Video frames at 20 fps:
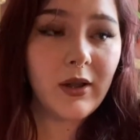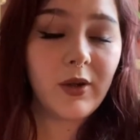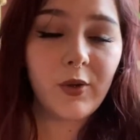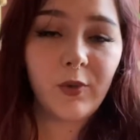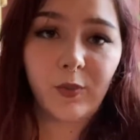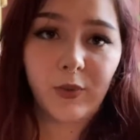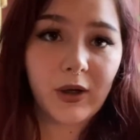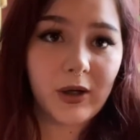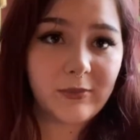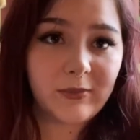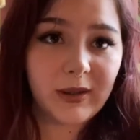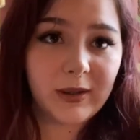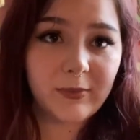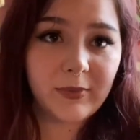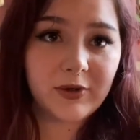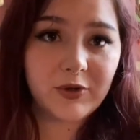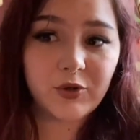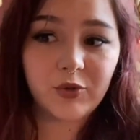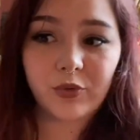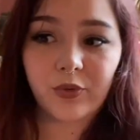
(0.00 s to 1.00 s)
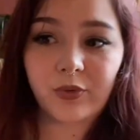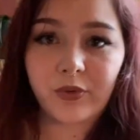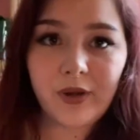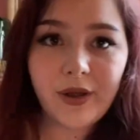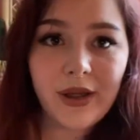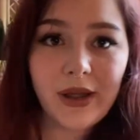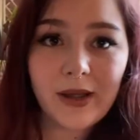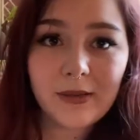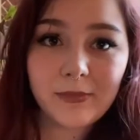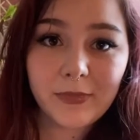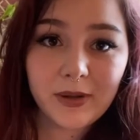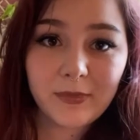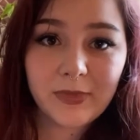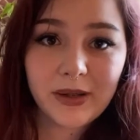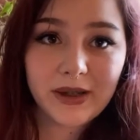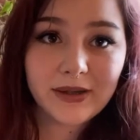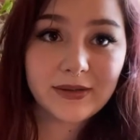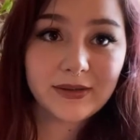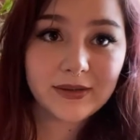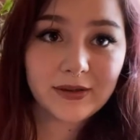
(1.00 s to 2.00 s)
where I make my jewelry, and my
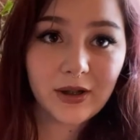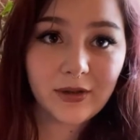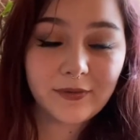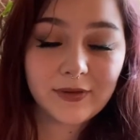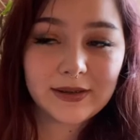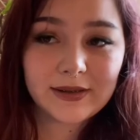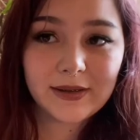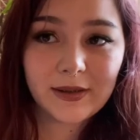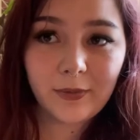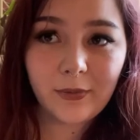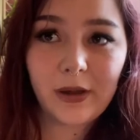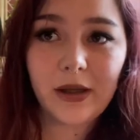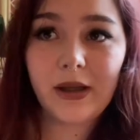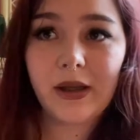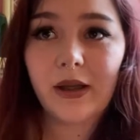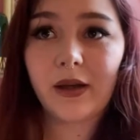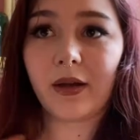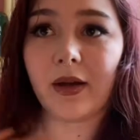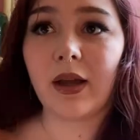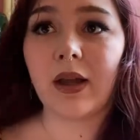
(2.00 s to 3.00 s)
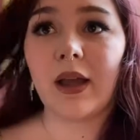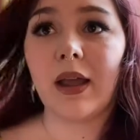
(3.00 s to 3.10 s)
bed is obviously right here.